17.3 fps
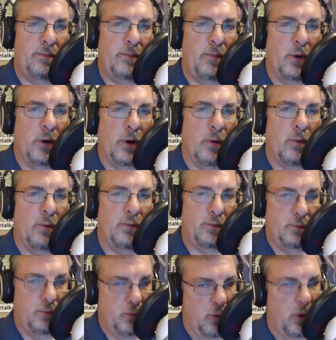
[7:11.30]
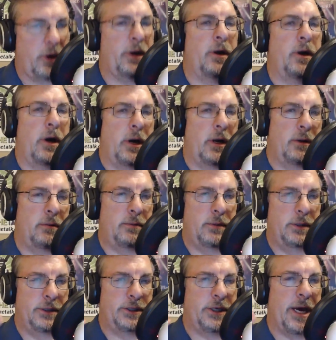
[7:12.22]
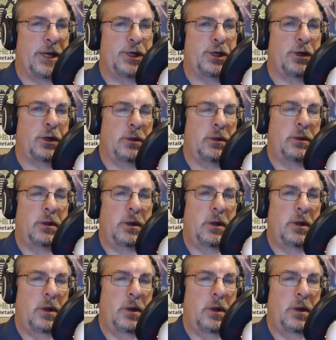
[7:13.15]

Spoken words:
we're working on the schedule